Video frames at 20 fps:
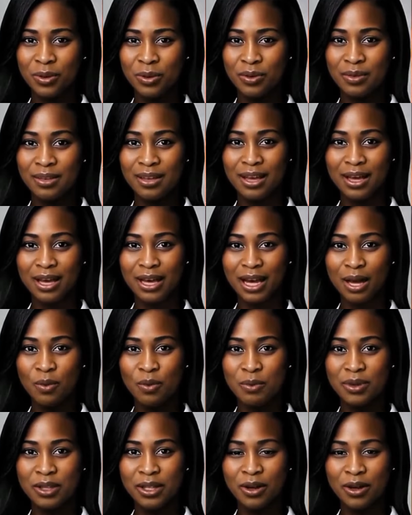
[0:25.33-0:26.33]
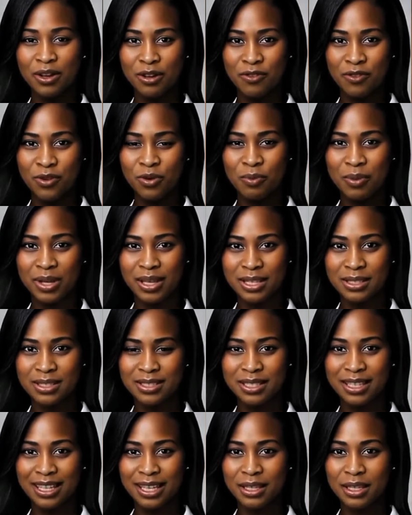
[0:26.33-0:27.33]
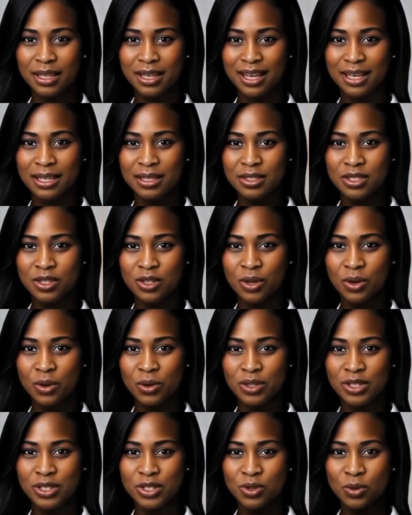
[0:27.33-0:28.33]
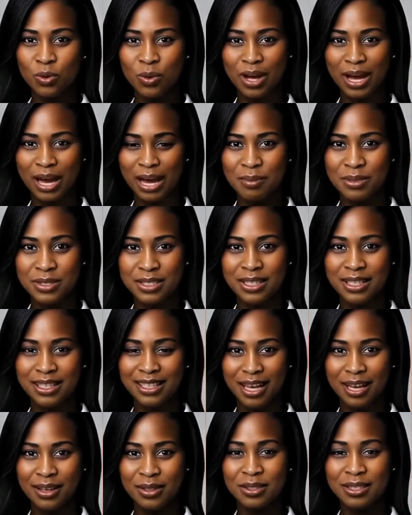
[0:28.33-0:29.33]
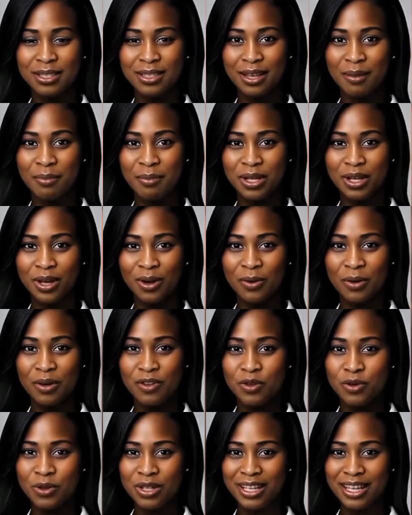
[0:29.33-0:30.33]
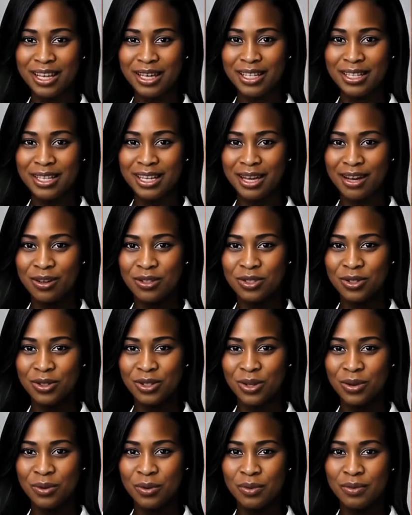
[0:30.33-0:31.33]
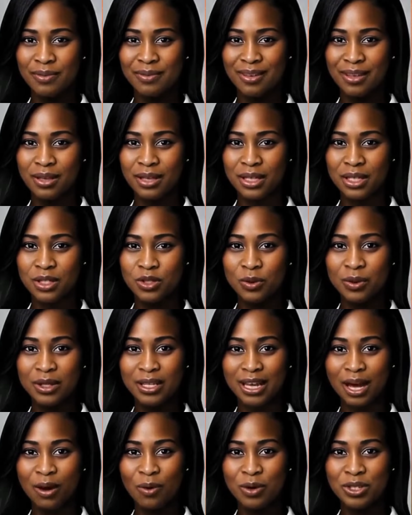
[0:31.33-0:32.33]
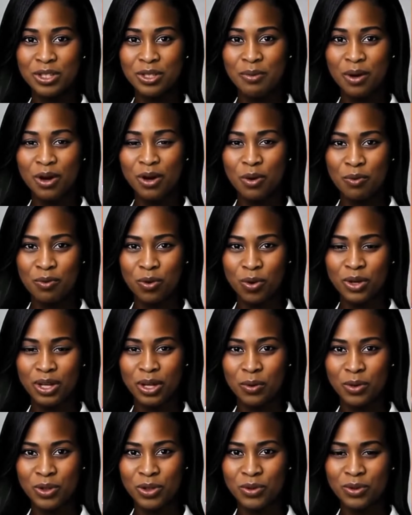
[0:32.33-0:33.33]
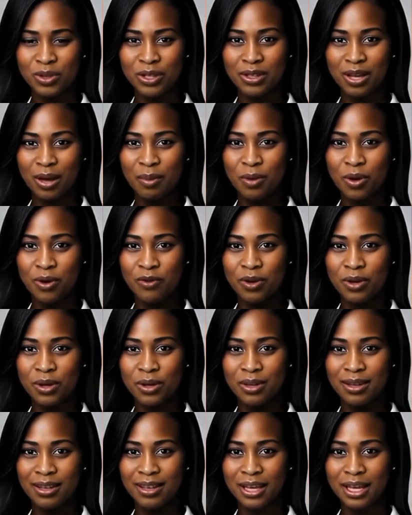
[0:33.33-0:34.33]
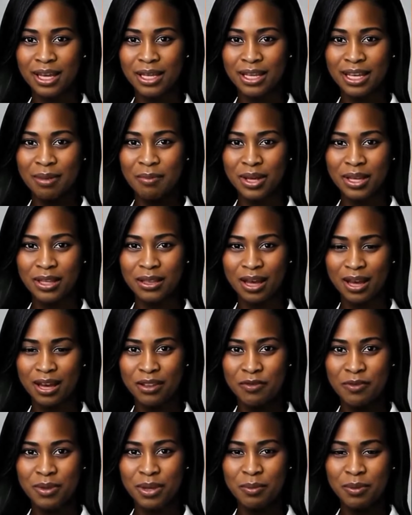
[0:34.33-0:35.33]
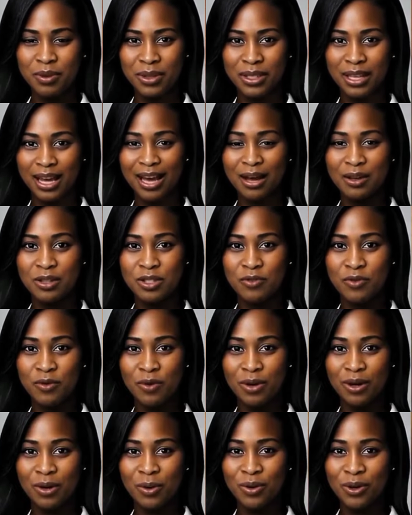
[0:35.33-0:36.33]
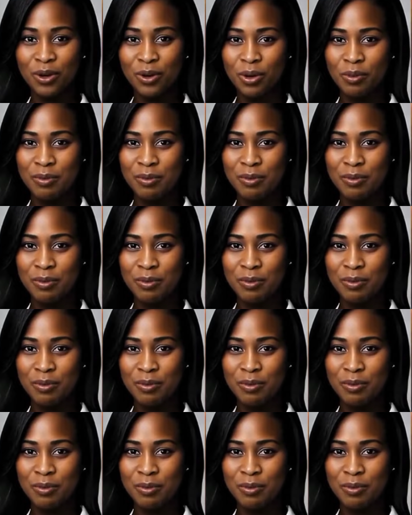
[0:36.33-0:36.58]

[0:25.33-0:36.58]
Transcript: Come put your pounded yam for the middle, or you can put starch. The vibes is giving. Everything is on point. Can you guys see what I'm doing?